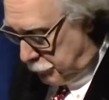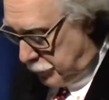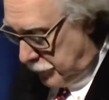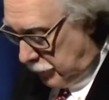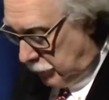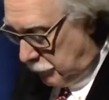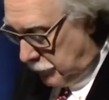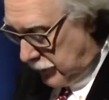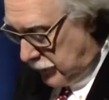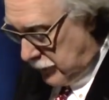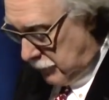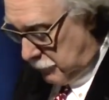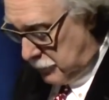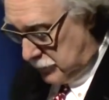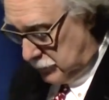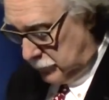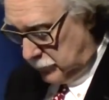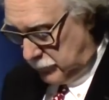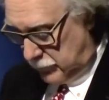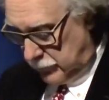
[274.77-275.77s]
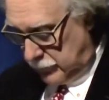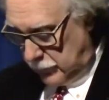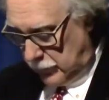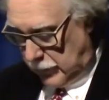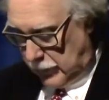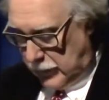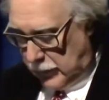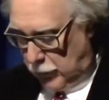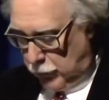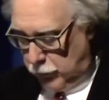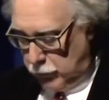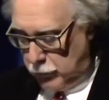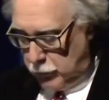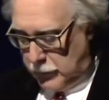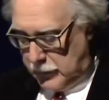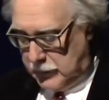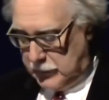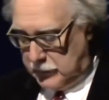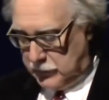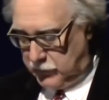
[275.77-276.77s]
Bill McGibbons,
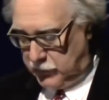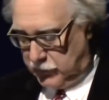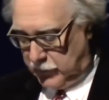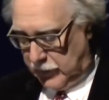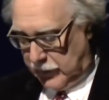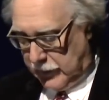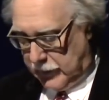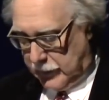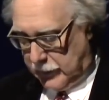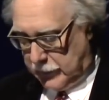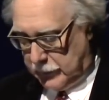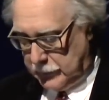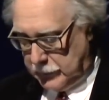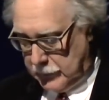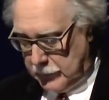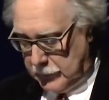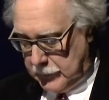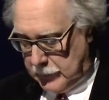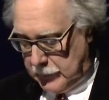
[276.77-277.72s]
who is a